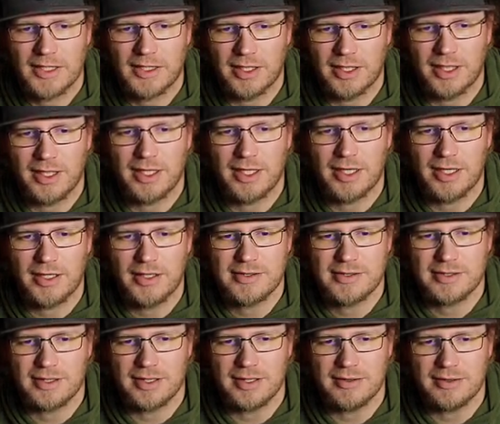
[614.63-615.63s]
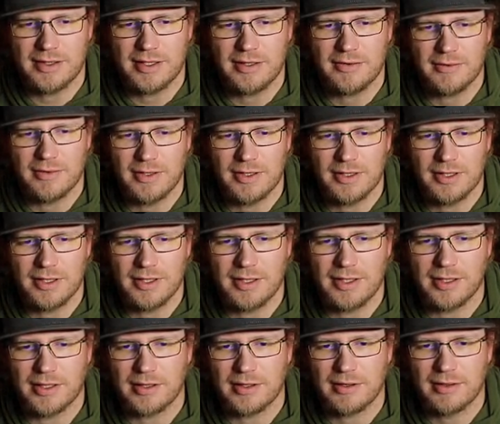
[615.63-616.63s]
Yeah, he's got that one. Look at
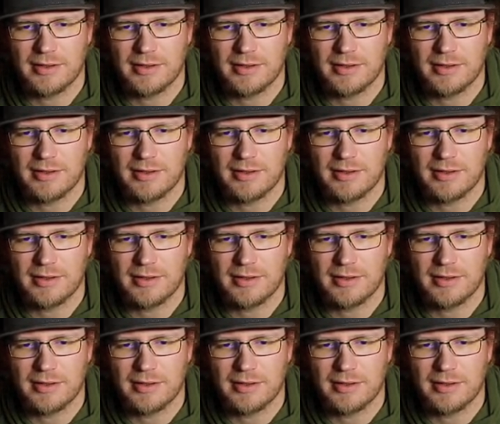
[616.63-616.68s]
that.